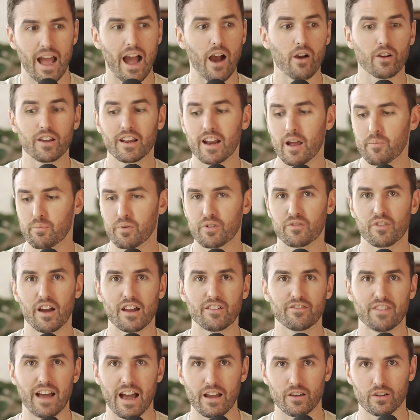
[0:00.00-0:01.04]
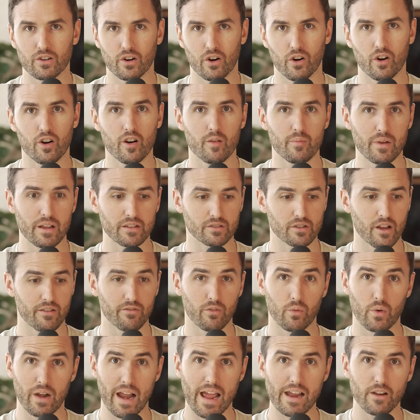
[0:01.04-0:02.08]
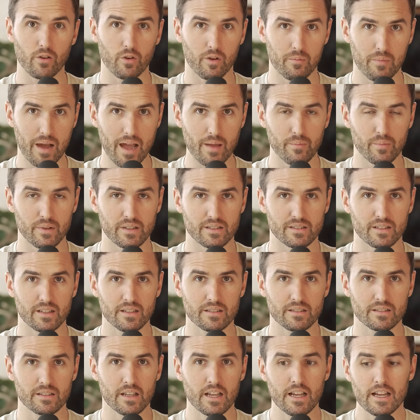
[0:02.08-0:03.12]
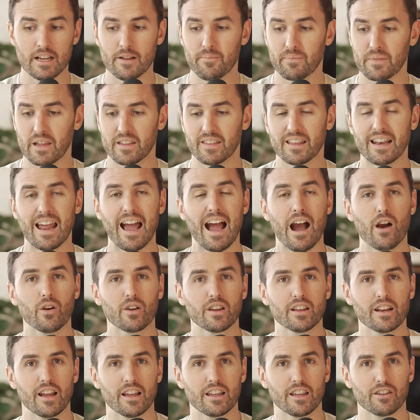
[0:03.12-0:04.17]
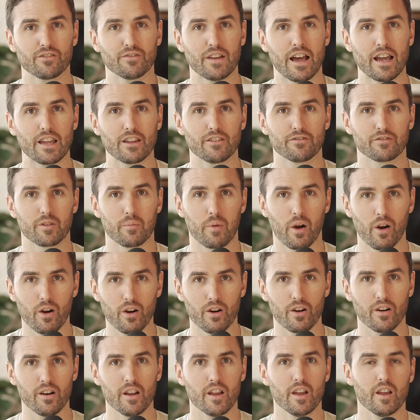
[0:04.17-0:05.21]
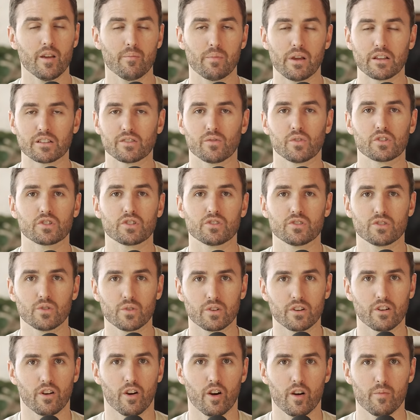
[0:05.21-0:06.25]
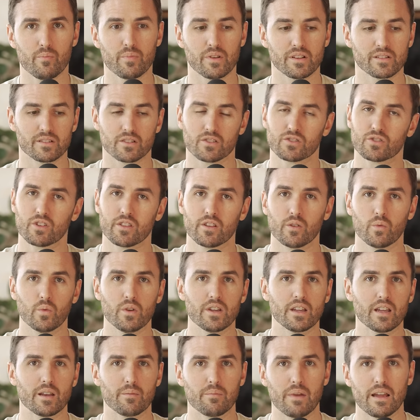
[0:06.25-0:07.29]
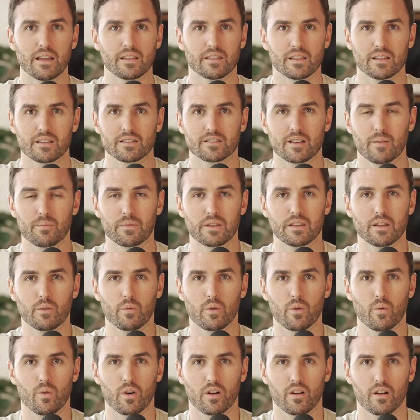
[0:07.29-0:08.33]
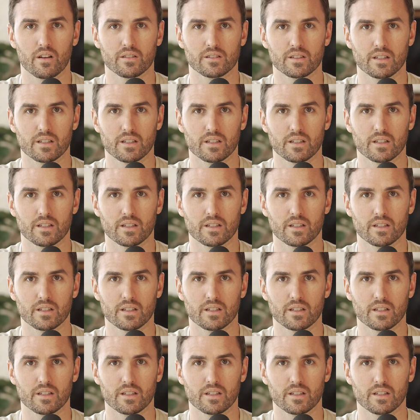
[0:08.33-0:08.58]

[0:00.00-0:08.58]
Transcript: How could I provide value to her based off of what I know in my business? And then how can I get value from her based on what she's doing in her business so that we can make this something that we work on